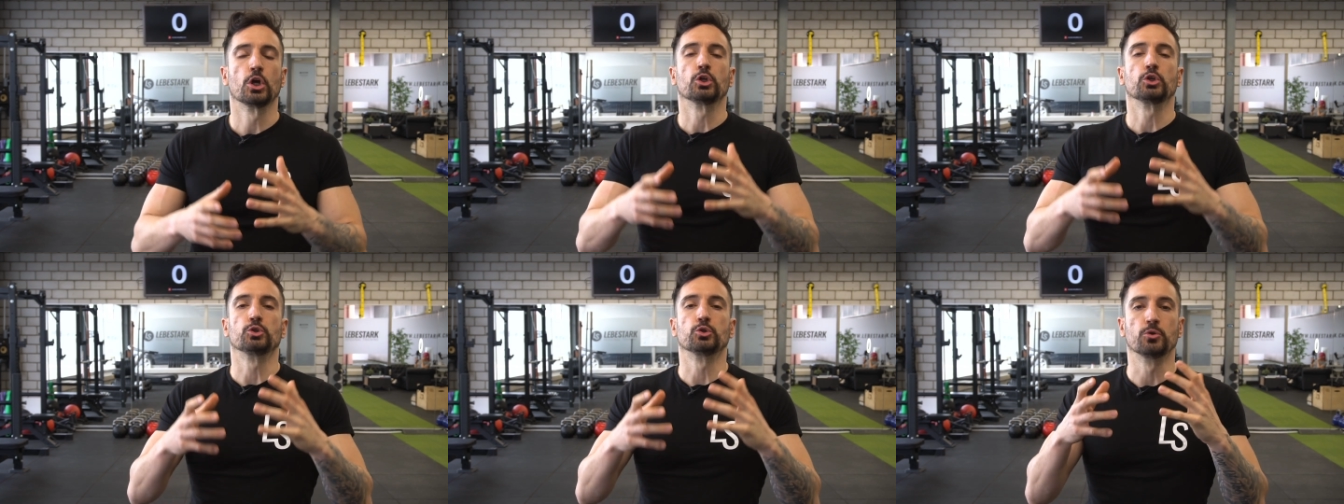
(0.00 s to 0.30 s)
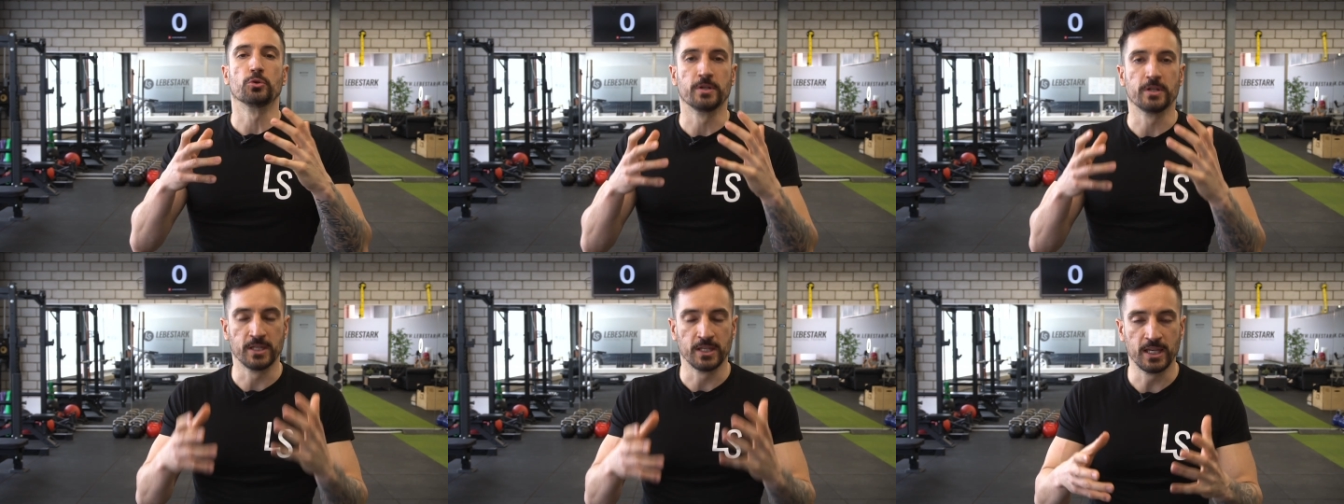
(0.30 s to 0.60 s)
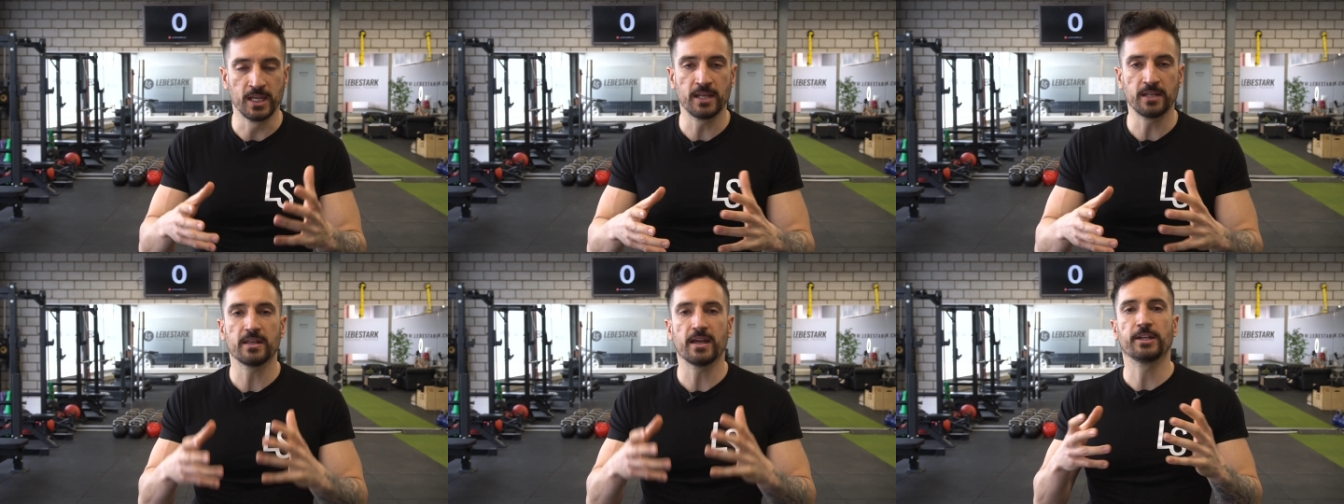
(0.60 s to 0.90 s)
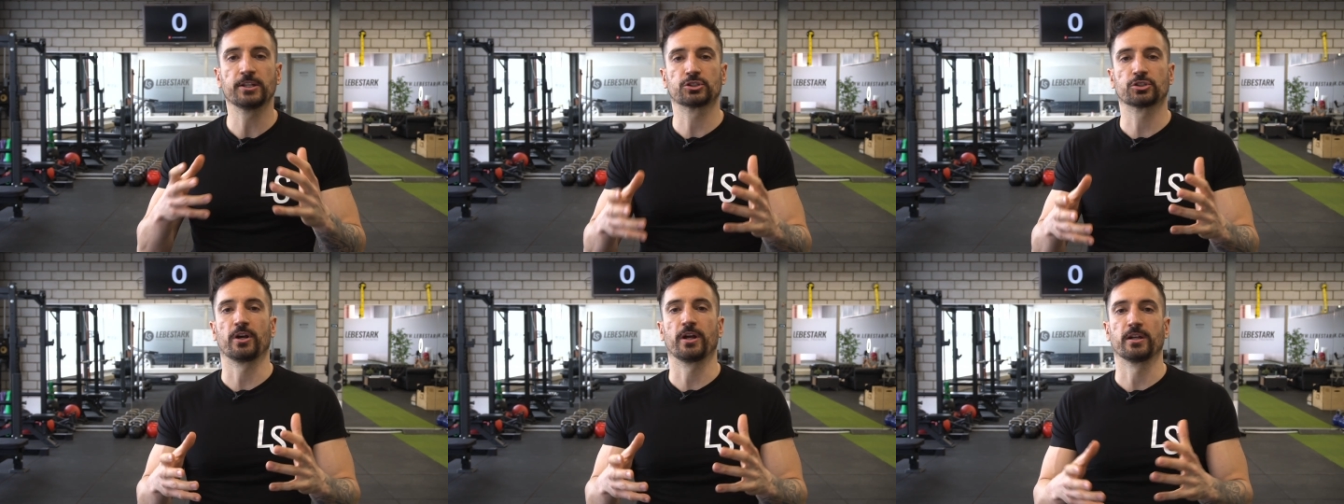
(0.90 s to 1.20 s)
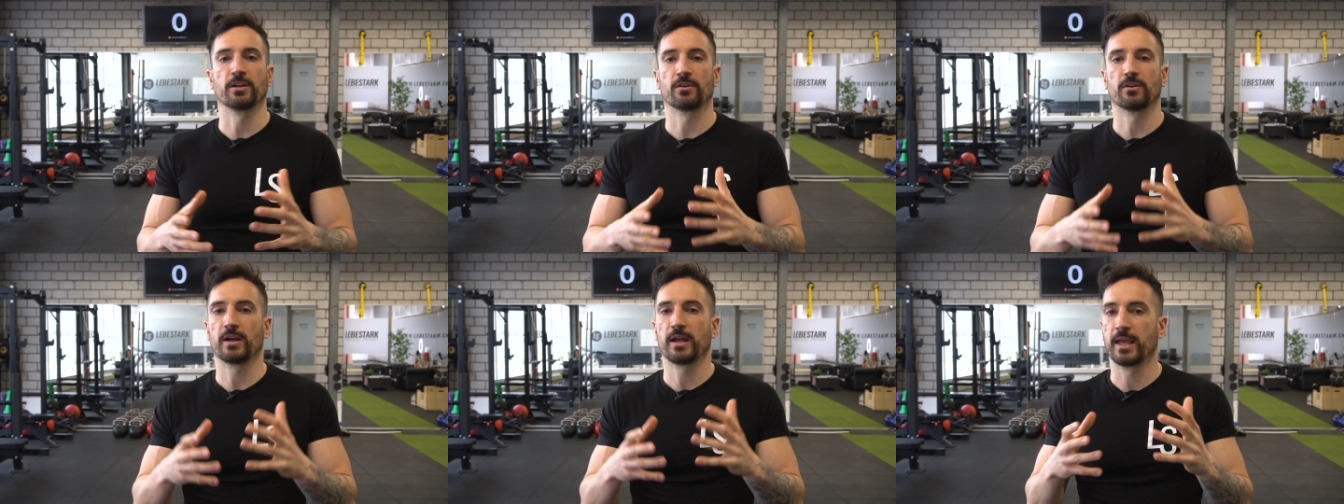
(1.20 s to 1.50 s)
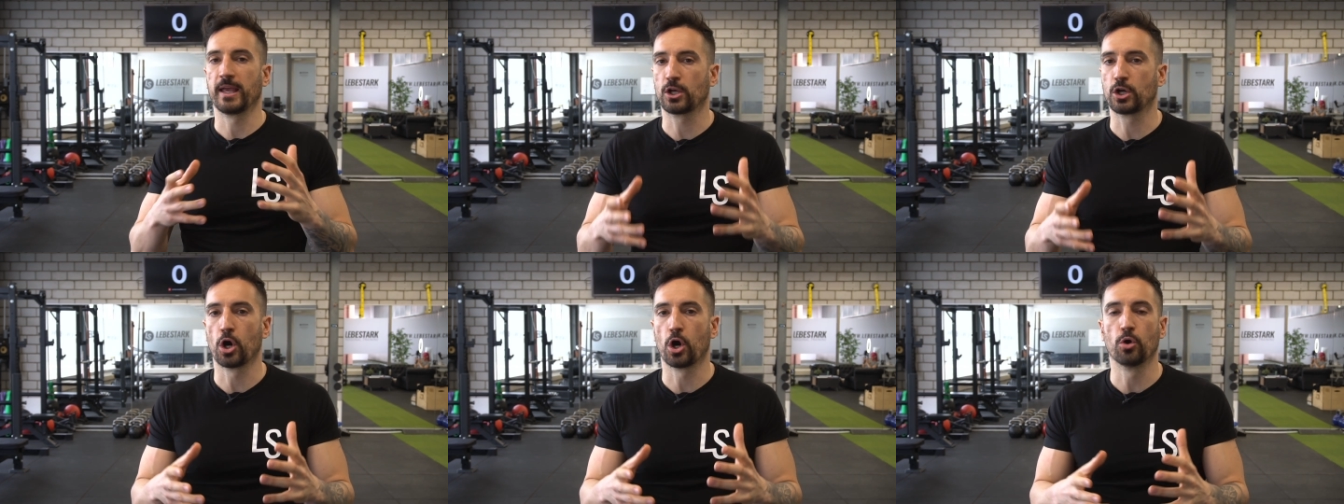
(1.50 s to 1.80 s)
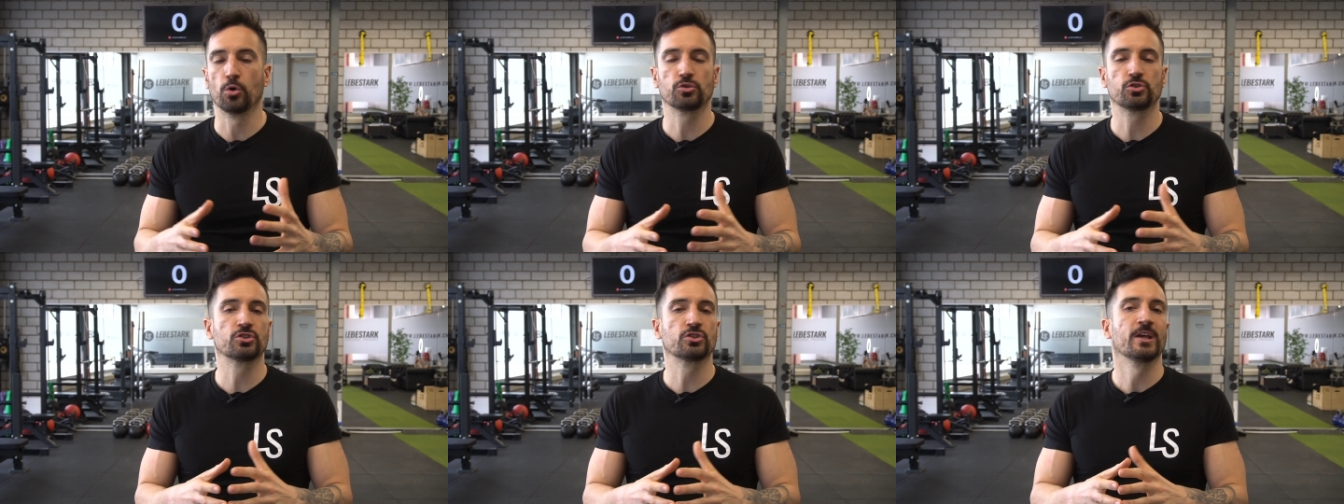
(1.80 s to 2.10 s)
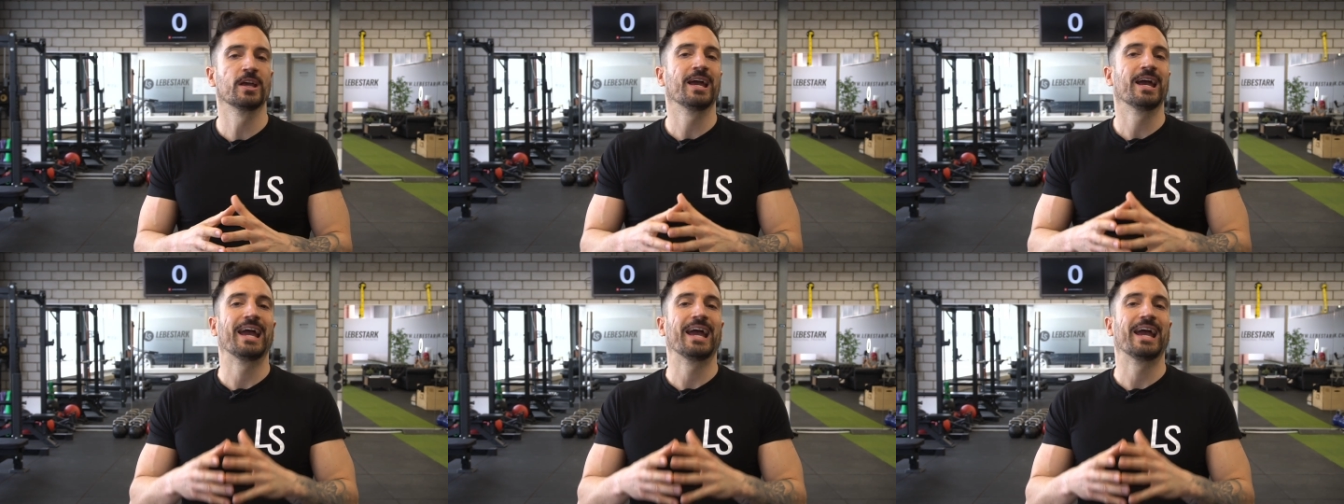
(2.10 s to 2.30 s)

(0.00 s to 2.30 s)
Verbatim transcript: You need a trainer, a coach,